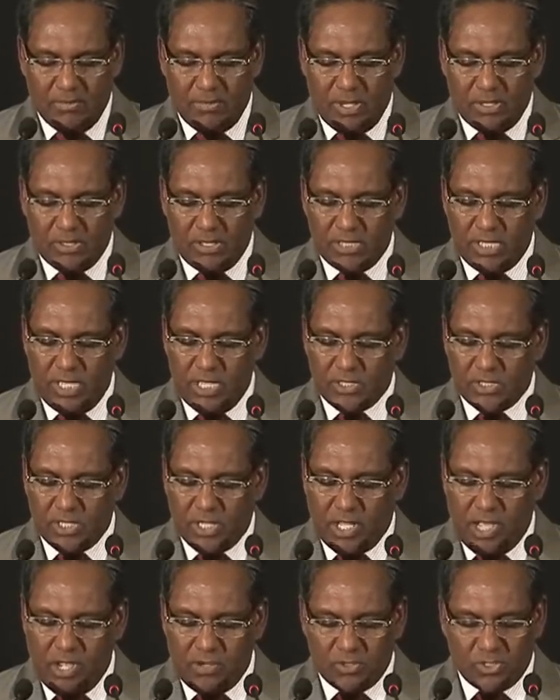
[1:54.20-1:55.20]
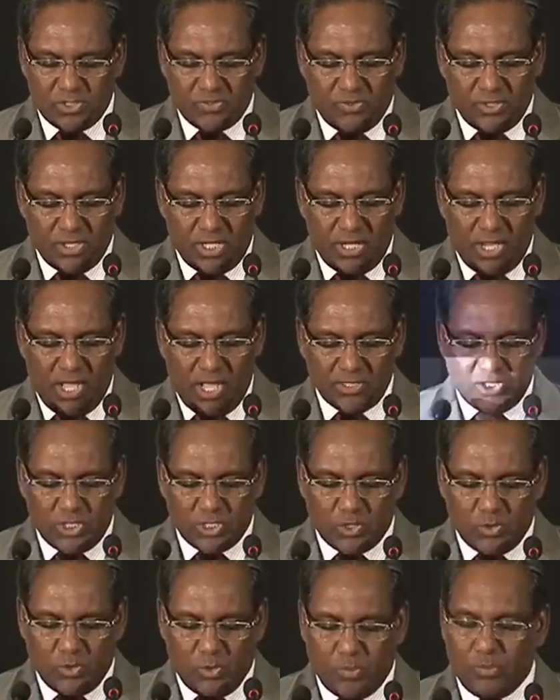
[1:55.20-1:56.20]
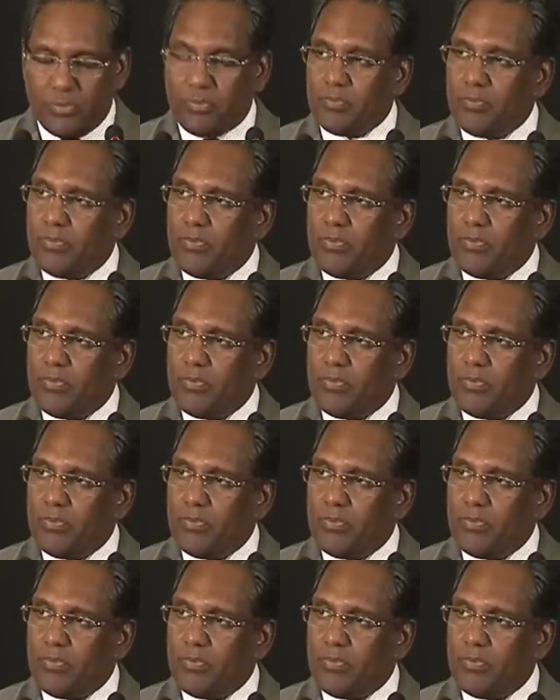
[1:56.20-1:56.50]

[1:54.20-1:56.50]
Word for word: Bangladesh accounts for the largest group